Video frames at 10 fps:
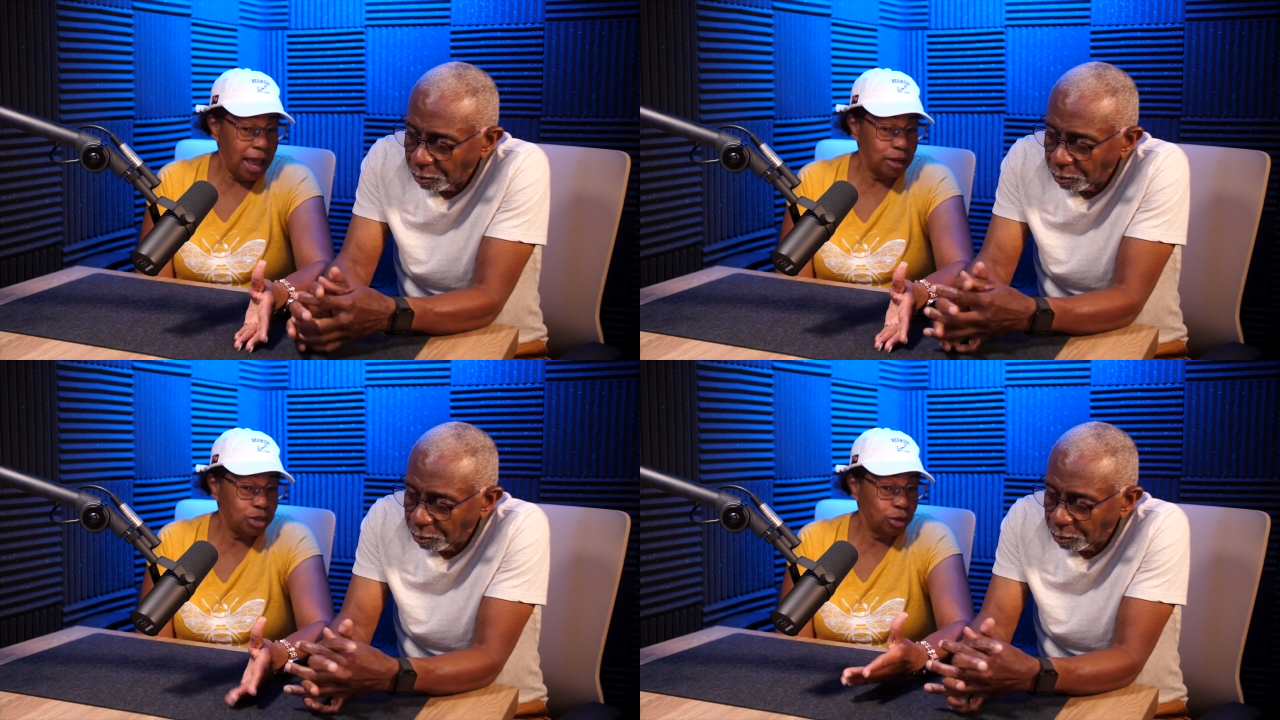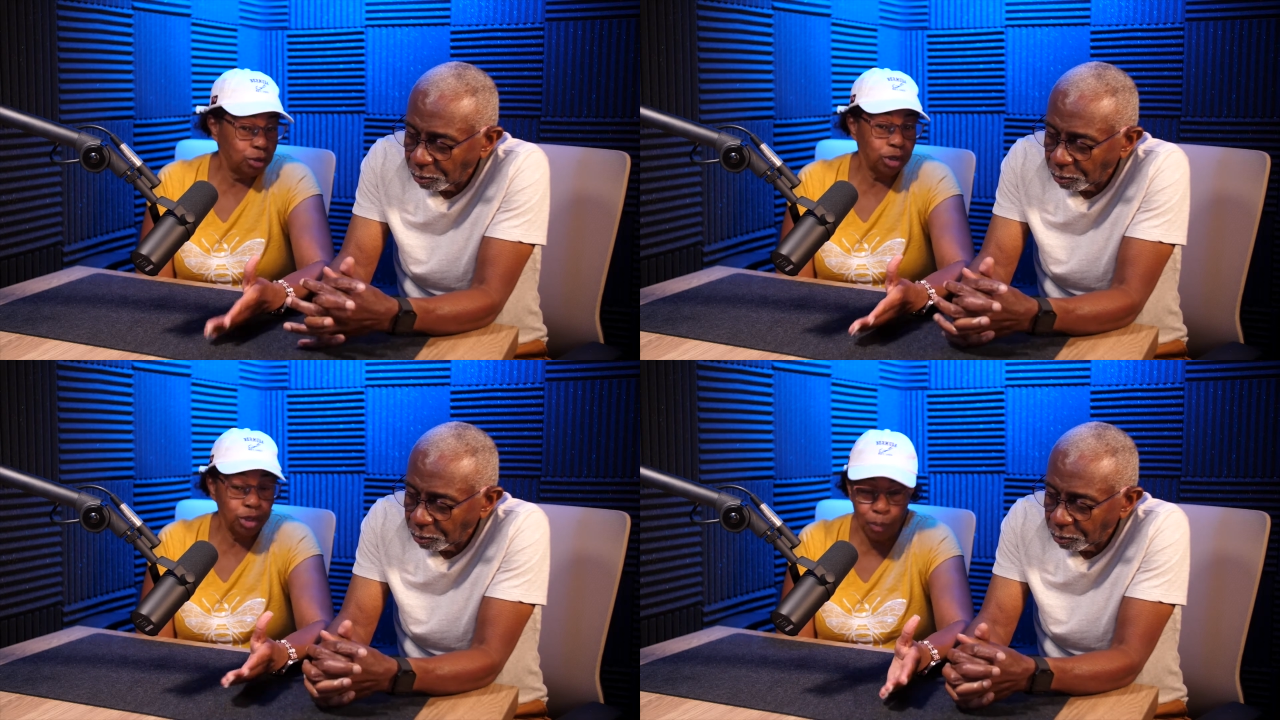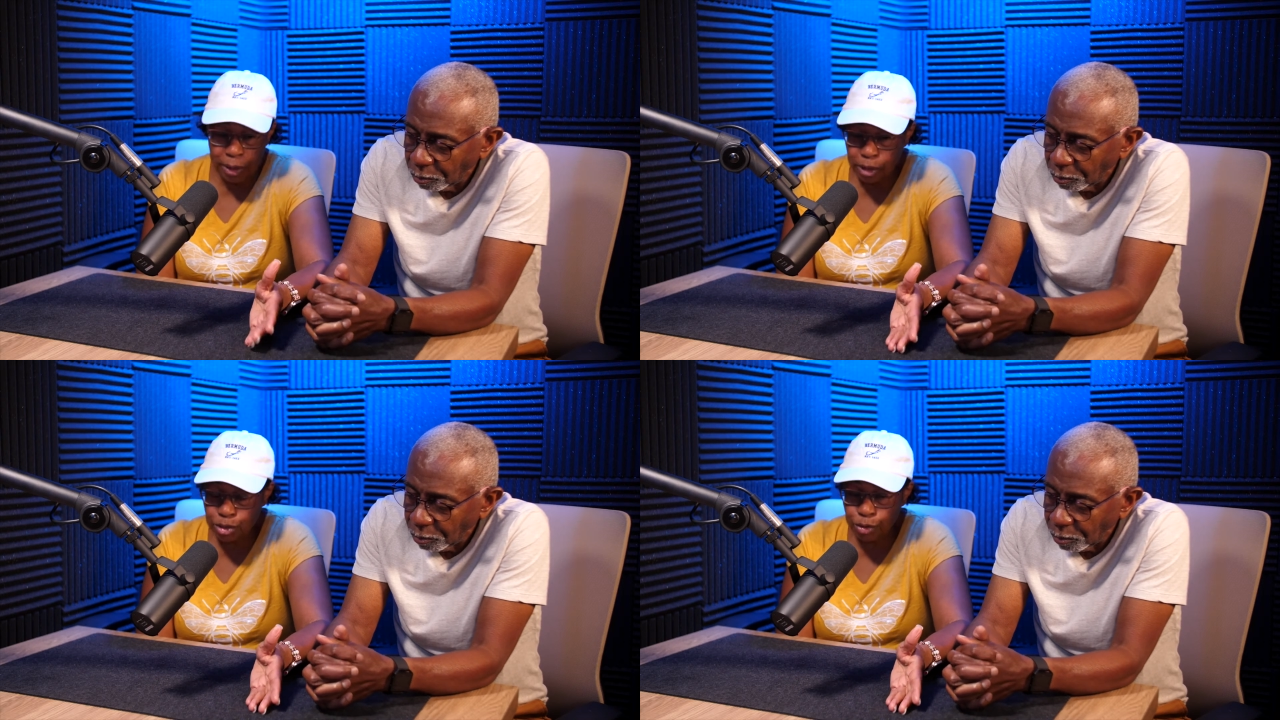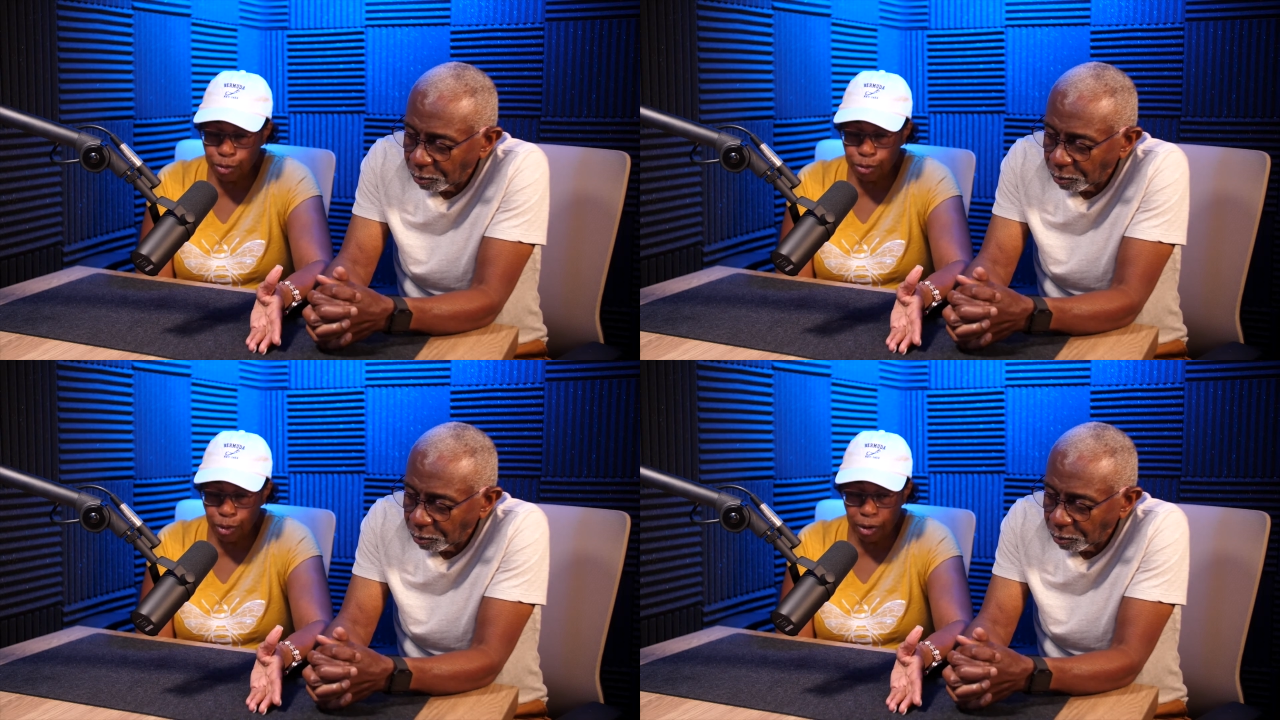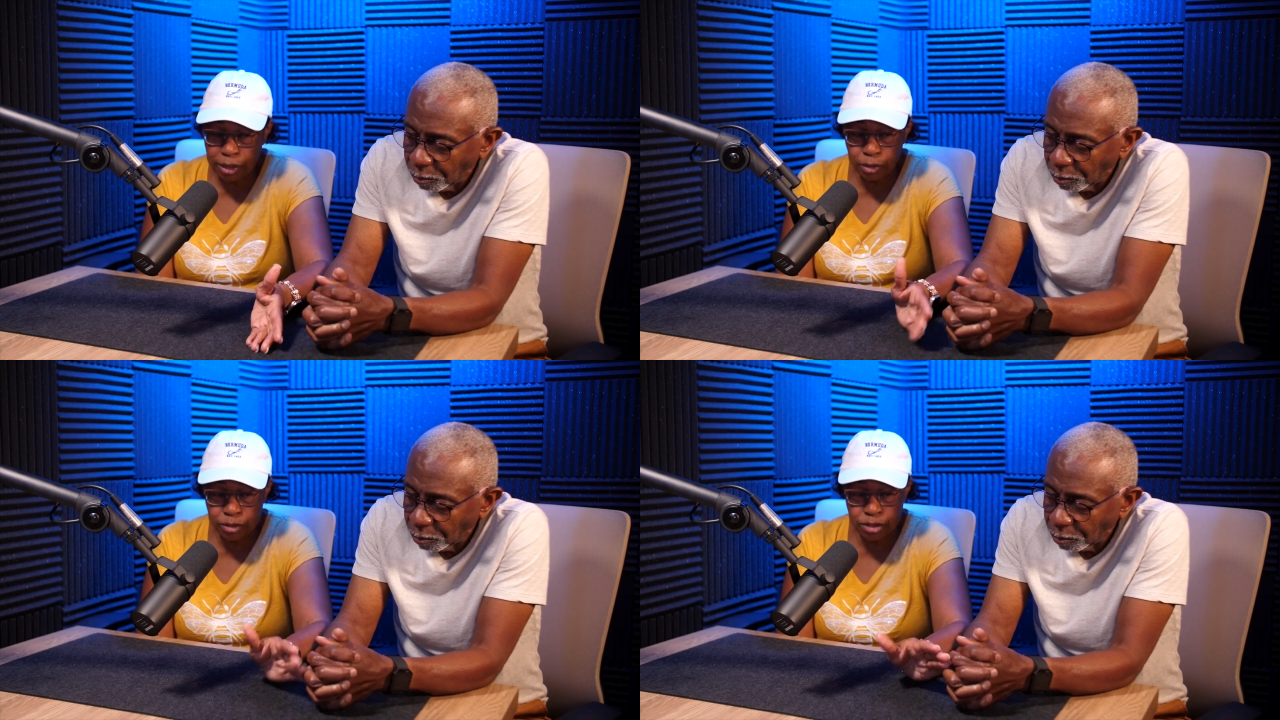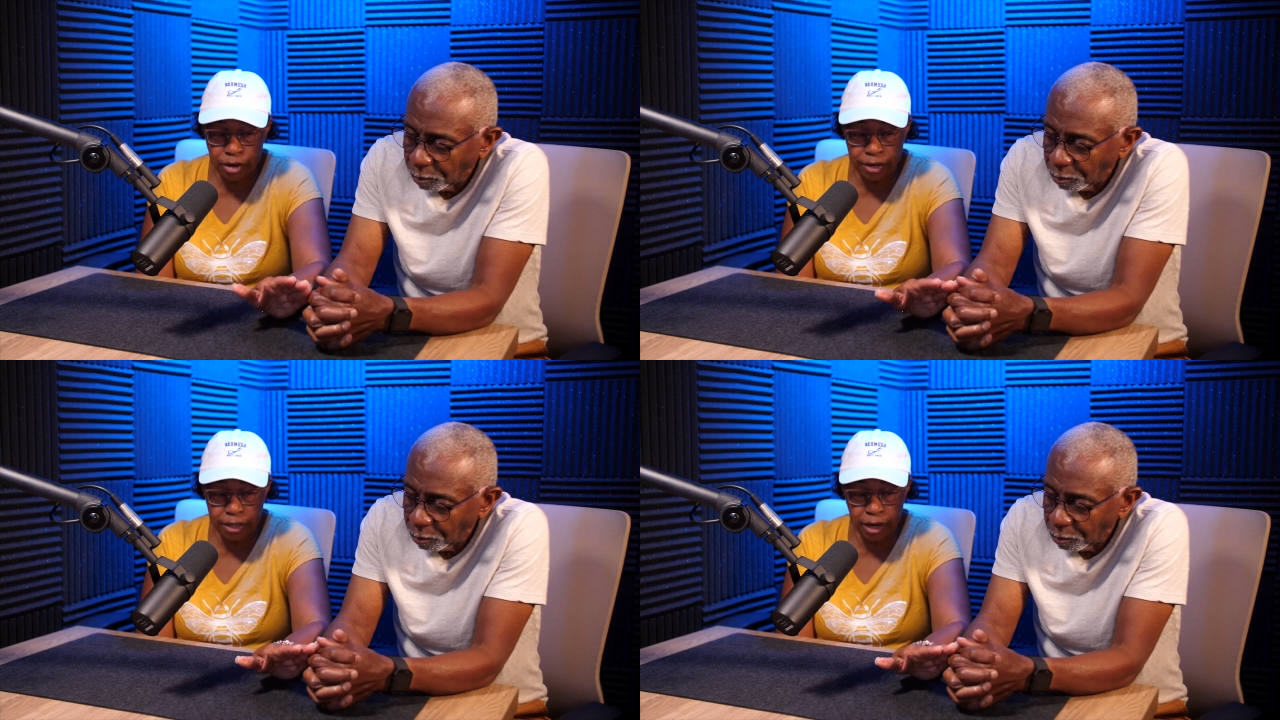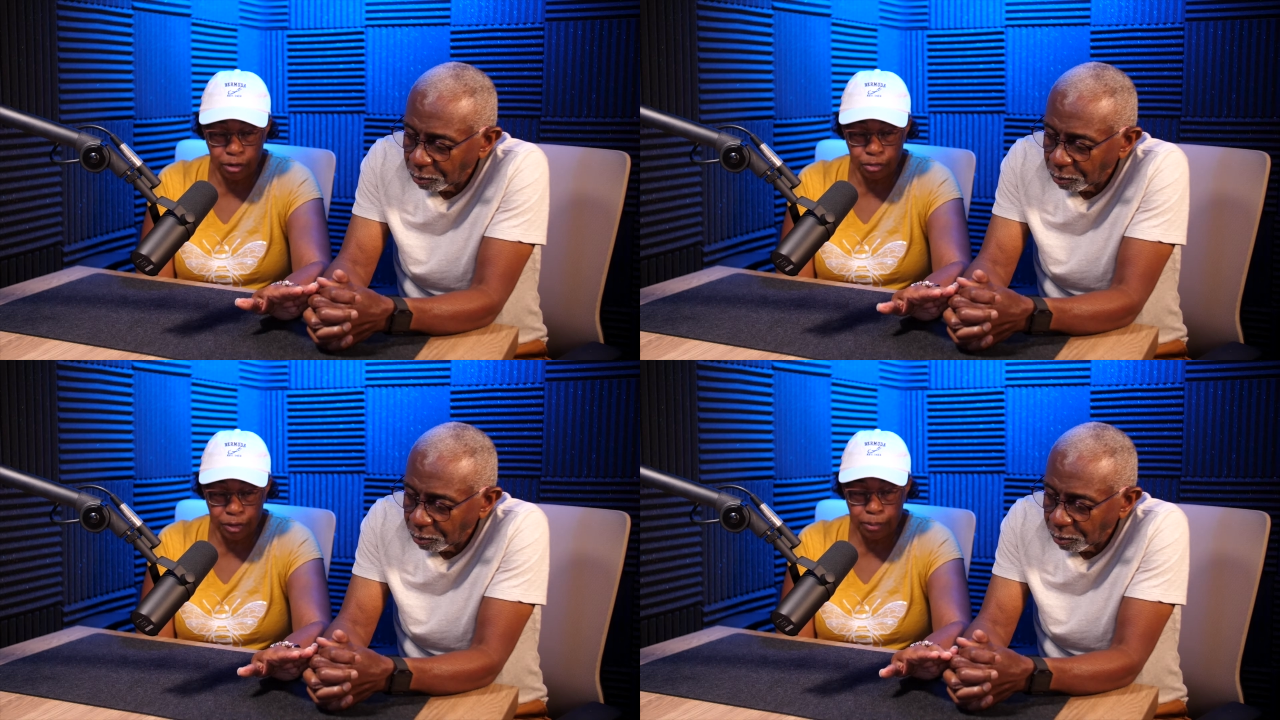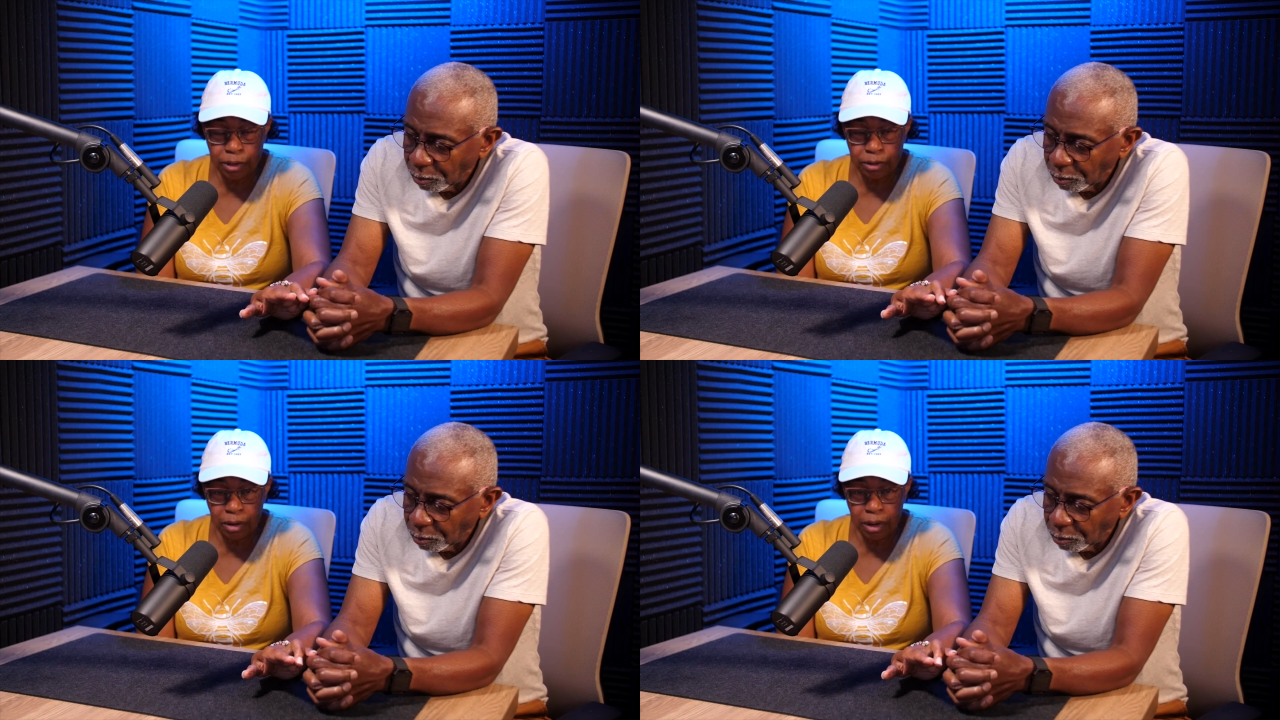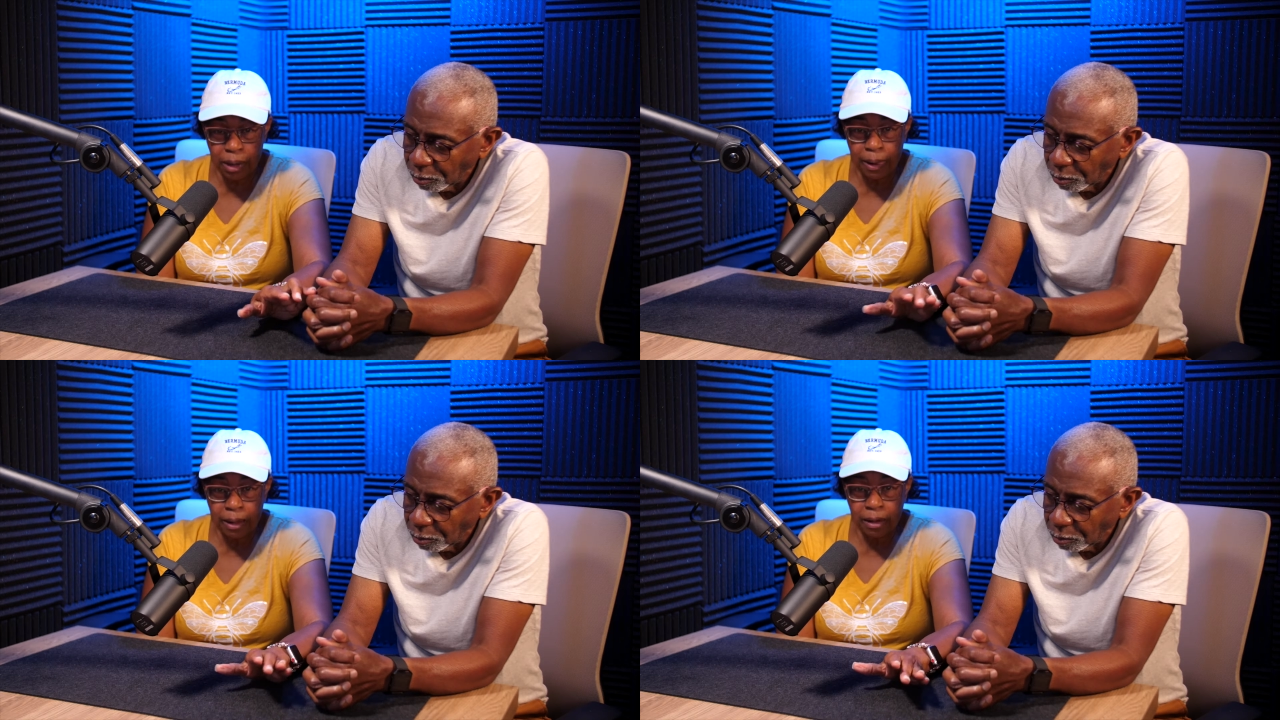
Speaker 1: And so look, you went into law, you started out criminal law,